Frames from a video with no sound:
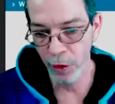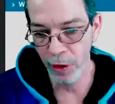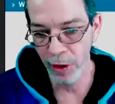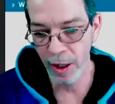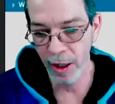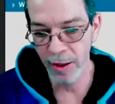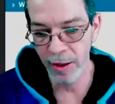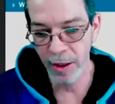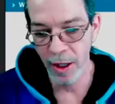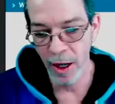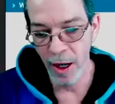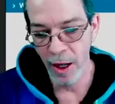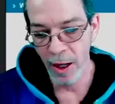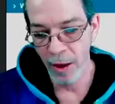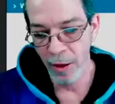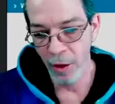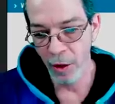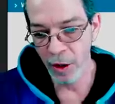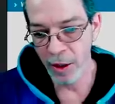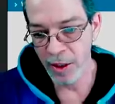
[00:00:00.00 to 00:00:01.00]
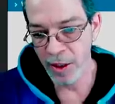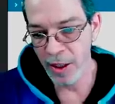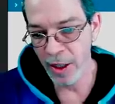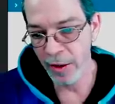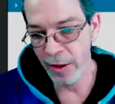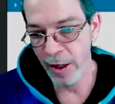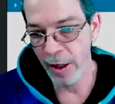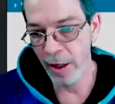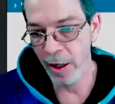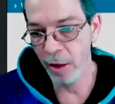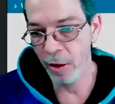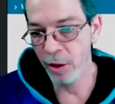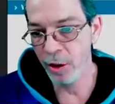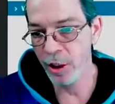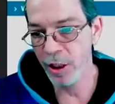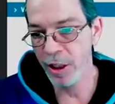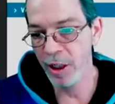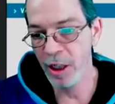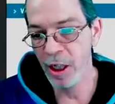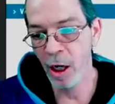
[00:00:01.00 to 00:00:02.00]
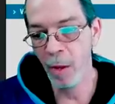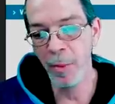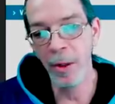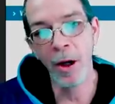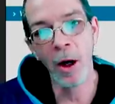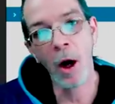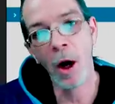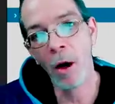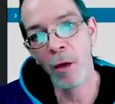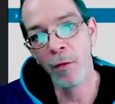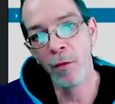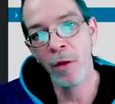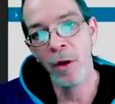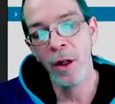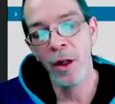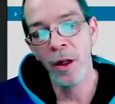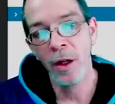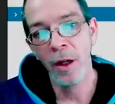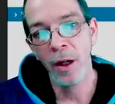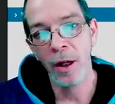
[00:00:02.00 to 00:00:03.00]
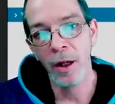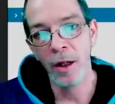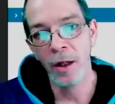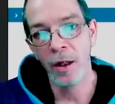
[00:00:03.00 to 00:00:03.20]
guys. You can see the energy coming off uh,